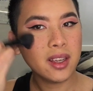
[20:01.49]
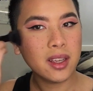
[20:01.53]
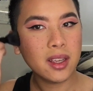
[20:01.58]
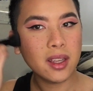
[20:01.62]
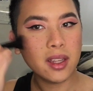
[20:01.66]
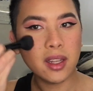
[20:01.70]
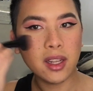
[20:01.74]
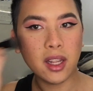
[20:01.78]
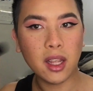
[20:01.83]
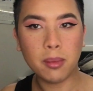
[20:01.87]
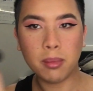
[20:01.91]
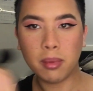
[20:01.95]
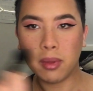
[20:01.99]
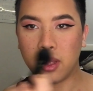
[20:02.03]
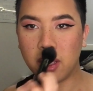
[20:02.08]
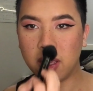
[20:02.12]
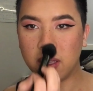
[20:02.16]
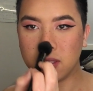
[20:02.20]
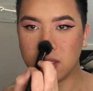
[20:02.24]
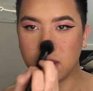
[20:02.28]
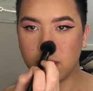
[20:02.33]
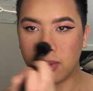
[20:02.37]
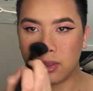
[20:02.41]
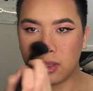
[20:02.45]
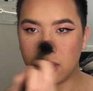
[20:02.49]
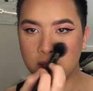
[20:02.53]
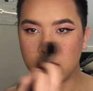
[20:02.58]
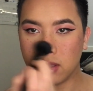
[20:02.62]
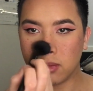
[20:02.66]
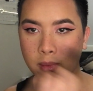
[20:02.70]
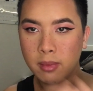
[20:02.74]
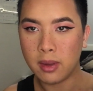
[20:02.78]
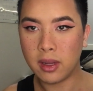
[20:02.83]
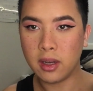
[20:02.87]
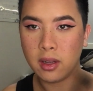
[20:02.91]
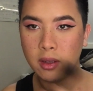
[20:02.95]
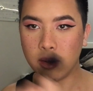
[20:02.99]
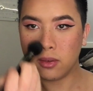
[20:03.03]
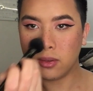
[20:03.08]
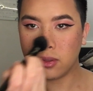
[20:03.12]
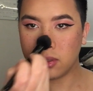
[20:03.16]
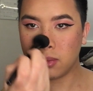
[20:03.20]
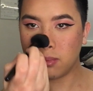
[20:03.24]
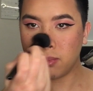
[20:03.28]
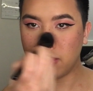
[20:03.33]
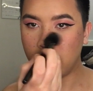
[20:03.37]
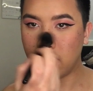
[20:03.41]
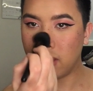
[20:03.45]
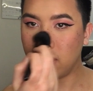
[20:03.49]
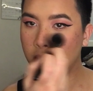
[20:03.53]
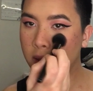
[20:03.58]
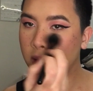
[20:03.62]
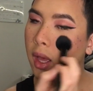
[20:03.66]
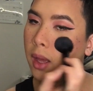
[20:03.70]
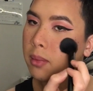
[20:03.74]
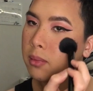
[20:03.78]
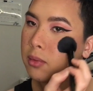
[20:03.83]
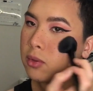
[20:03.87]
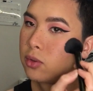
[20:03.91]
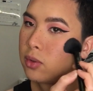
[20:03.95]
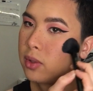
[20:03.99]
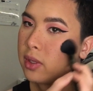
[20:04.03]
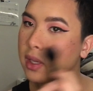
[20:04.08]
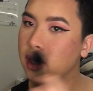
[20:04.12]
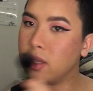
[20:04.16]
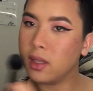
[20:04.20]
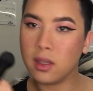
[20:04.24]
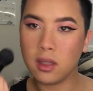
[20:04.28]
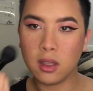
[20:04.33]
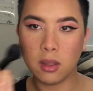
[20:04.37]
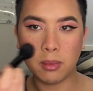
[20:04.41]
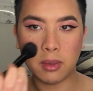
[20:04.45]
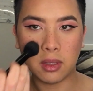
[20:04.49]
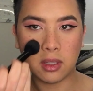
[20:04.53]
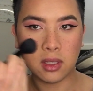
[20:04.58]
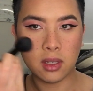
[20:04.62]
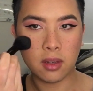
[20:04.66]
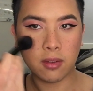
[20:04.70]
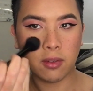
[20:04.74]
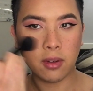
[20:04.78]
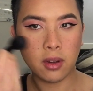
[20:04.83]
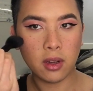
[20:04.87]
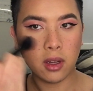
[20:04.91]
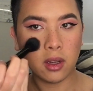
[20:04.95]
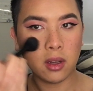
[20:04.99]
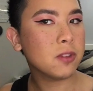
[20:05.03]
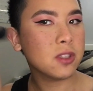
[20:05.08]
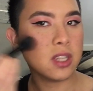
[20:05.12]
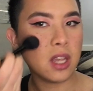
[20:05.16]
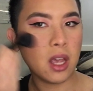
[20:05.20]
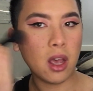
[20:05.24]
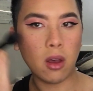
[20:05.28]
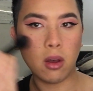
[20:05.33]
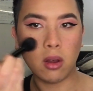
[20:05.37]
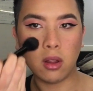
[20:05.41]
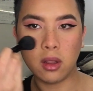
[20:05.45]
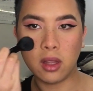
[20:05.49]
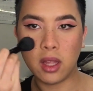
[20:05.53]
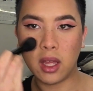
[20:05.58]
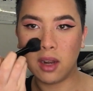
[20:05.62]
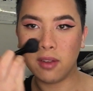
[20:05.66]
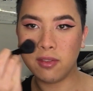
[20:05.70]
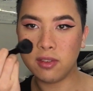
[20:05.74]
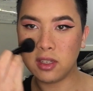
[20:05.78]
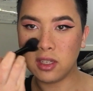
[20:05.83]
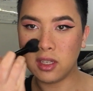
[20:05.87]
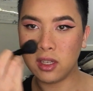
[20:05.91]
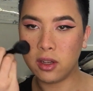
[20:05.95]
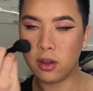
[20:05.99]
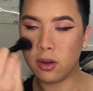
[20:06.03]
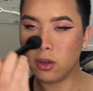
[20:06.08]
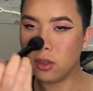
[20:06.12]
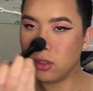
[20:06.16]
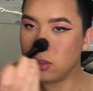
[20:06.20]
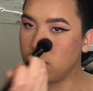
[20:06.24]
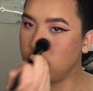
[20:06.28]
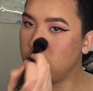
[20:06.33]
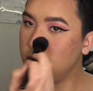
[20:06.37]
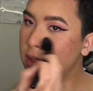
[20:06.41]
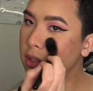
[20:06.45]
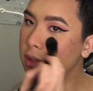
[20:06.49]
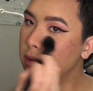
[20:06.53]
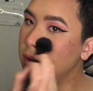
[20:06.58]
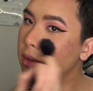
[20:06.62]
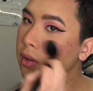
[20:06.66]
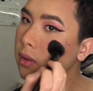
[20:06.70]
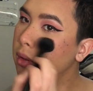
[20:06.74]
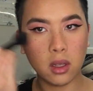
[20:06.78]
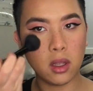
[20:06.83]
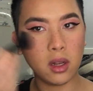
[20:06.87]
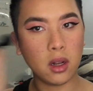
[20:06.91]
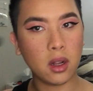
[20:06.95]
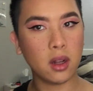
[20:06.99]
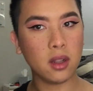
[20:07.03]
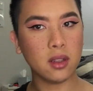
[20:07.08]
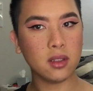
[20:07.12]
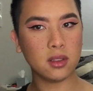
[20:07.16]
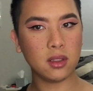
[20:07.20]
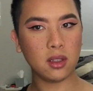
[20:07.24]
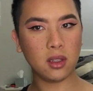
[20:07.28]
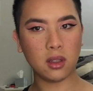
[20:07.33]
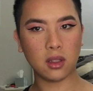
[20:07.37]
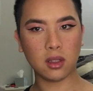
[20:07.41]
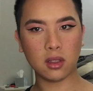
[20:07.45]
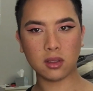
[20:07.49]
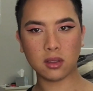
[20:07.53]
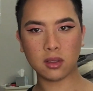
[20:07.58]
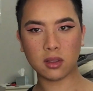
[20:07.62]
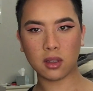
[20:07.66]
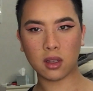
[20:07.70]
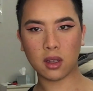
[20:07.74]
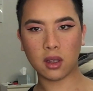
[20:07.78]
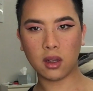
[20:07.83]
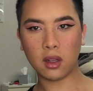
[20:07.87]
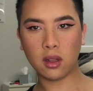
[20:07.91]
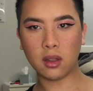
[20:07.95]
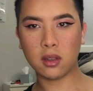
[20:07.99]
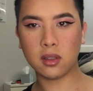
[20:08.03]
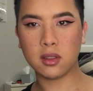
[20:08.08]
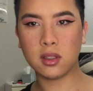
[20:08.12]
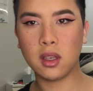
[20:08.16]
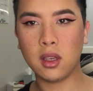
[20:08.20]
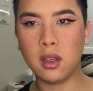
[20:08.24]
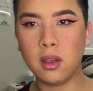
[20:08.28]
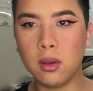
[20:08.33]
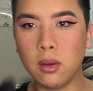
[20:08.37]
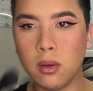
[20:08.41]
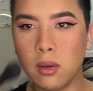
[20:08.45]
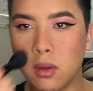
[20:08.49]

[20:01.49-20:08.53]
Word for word: and I apply some at the tip of my nose, but I'm doing it a little bit different. It's how a lot of e-girls would do it. And honestly, this kind of looks cute.